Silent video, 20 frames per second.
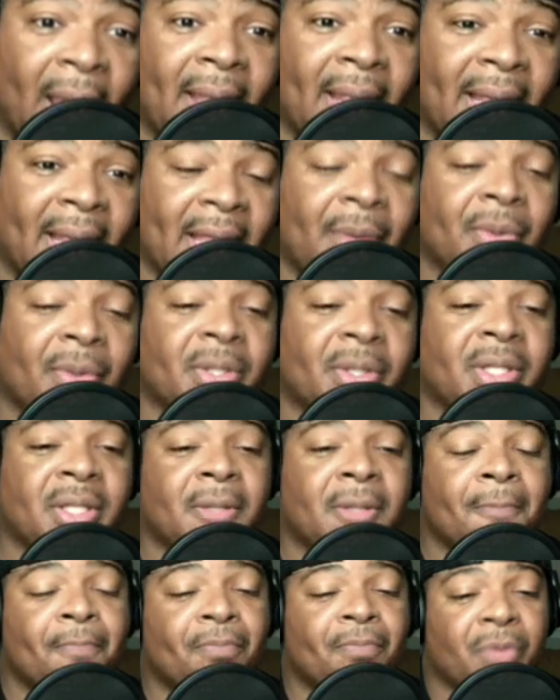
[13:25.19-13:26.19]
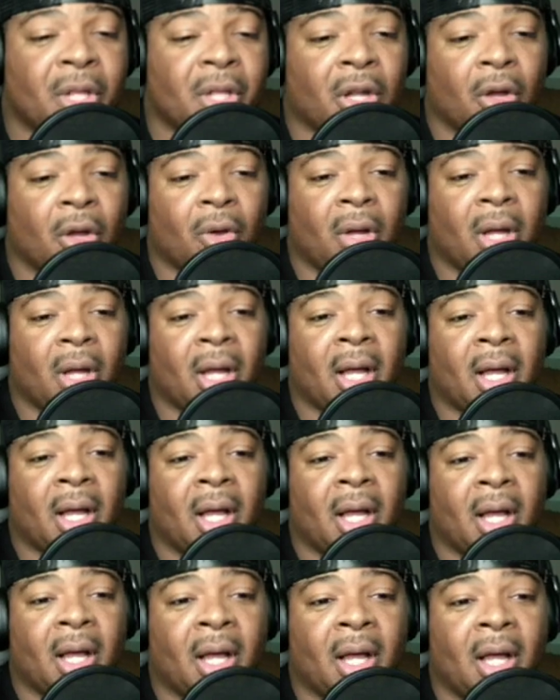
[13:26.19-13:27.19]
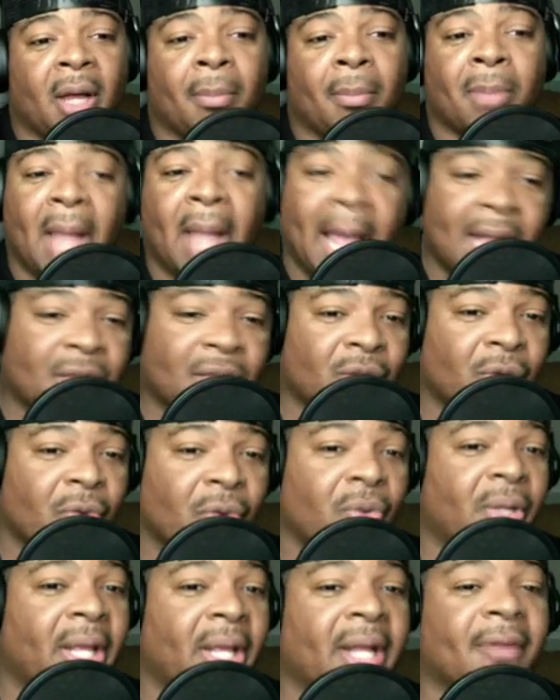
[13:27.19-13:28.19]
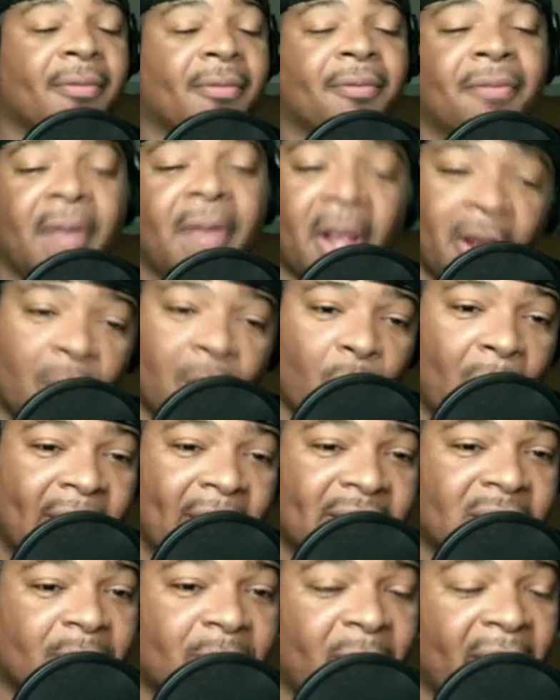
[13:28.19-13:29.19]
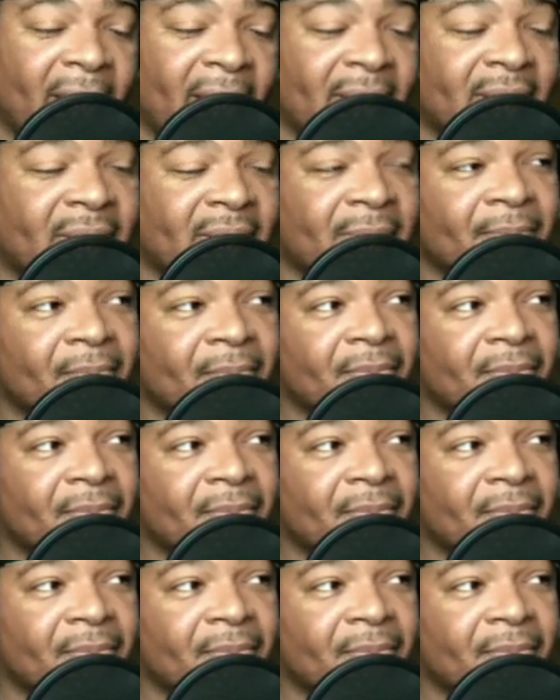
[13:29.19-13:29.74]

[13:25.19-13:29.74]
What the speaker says: Like he was, a black dude in a very white space.